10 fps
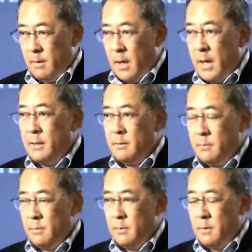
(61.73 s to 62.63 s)

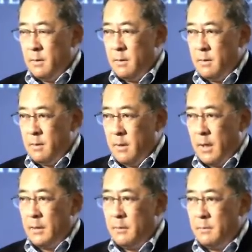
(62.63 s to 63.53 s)
un,
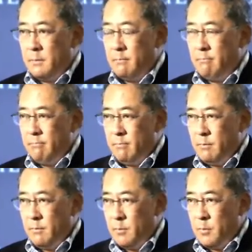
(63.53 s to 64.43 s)
un,
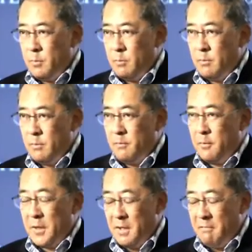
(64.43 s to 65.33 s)

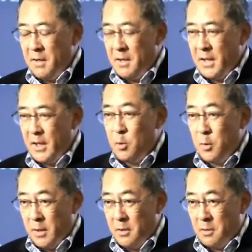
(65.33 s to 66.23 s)
forgivingly
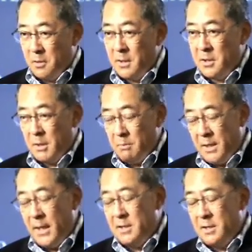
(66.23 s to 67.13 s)
critical, in some
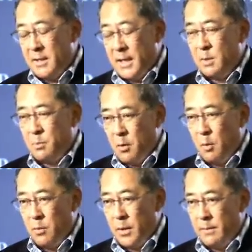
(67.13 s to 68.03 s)
cases that's
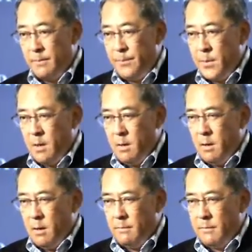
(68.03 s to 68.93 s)
appropriate,
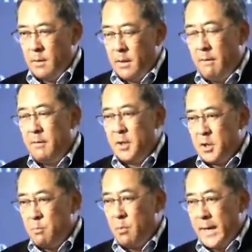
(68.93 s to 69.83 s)
of the
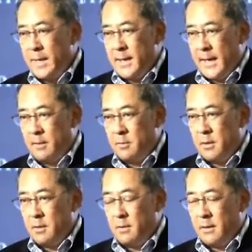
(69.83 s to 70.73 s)
governance breakdowns
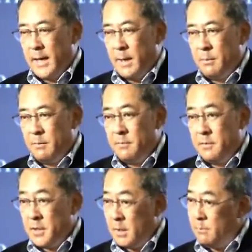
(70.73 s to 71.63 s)
at the top of
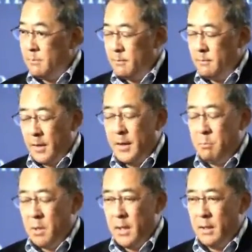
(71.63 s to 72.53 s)
some very
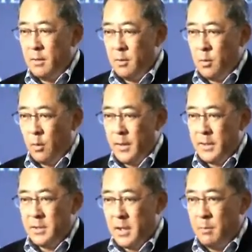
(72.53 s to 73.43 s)
big and
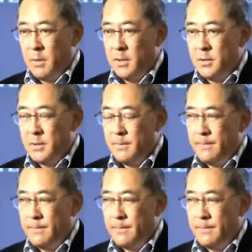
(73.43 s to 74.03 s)
notorious companies.